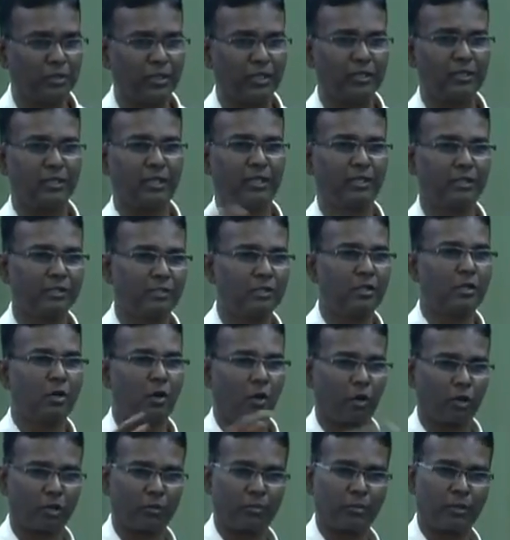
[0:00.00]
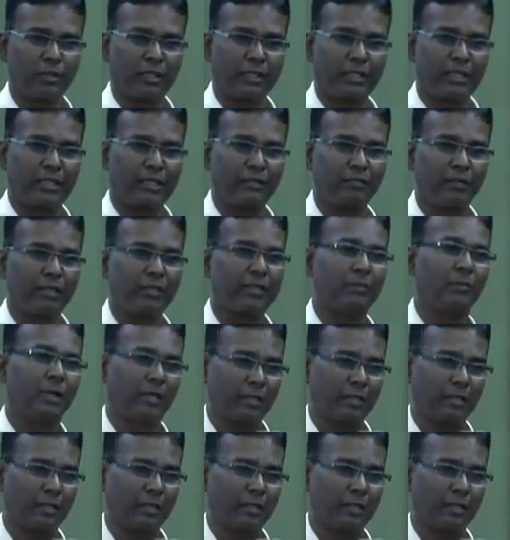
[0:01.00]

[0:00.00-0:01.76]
Then there is automatically, when the